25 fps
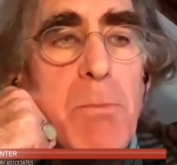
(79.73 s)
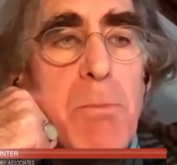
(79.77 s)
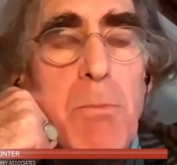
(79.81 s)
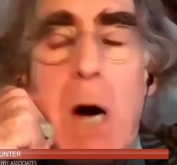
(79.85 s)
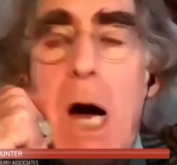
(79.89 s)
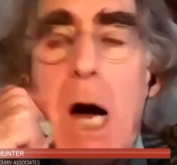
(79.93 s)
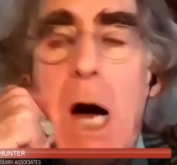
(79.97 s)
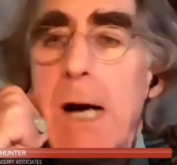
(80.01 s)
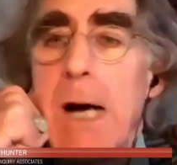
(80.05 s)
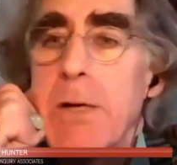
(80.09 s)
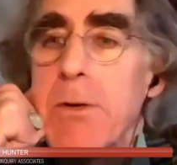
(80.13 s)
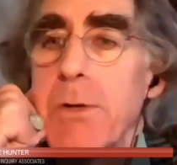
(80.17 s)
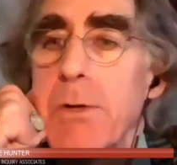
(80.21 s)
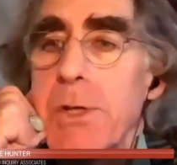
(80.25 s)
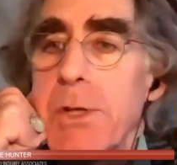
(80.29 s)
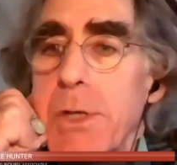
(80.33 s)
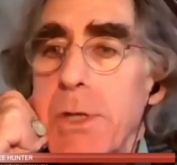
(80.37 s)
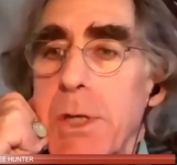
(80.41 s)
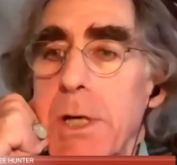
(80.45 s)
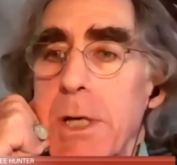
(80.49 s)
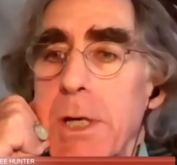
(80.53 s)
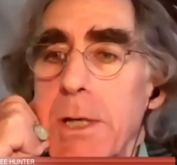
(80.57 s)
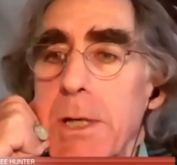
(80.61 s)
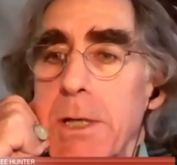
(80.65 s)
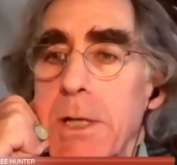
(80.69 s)

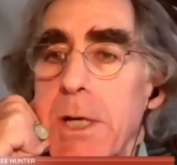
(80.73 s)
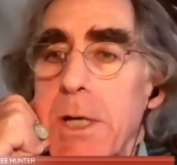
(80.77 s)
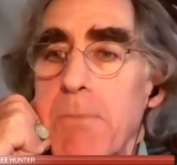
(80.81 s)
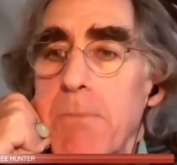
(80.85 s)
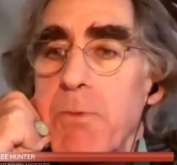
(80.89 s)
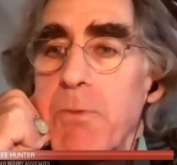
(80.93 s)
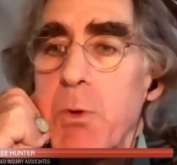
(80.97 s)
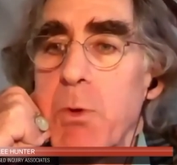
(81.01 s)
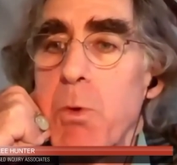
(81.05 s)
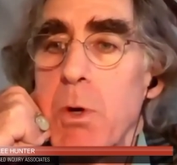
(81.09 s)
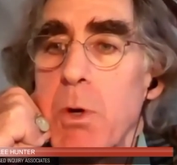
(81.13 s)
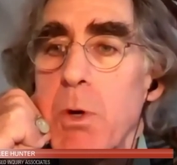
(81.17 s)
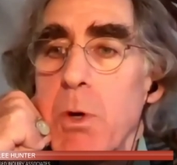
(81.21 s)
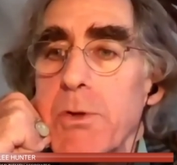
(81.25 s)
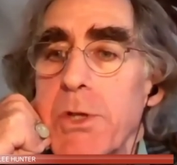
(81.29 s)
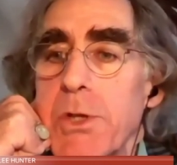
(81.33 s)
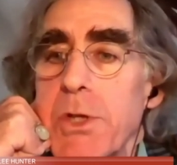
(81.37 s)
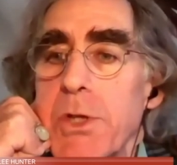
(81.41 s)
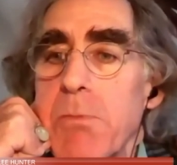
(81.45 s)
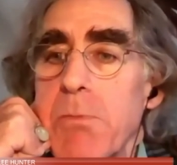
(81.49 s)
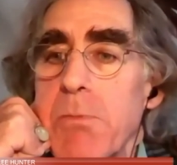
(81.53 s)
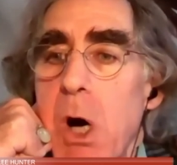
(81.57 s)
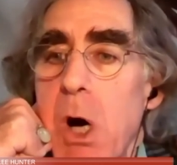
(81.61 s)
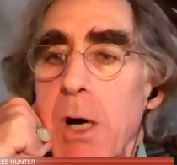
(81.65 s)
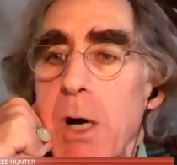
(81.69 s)
democracy and keep the world
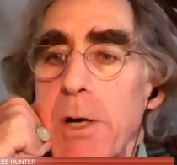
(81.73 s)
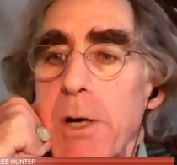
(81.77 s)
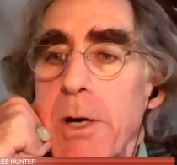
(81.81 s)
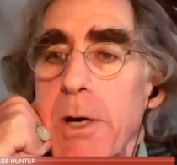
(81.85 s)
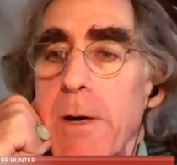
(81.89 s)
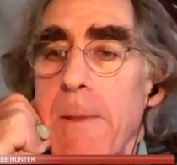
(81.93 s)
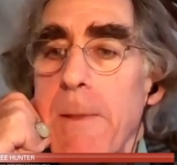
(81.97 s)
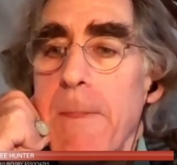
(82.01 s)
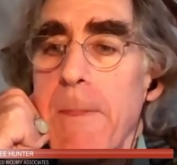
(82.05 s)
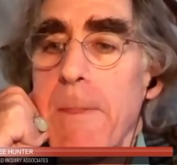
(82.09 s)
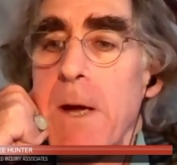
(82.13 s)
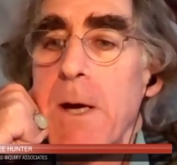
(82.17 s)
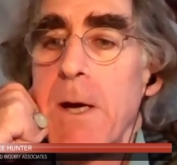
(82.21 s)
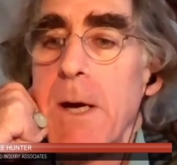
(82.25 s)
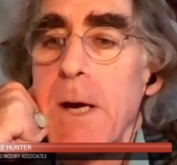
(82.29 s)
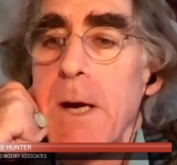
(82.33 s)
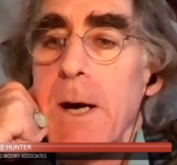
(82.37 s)
smarter.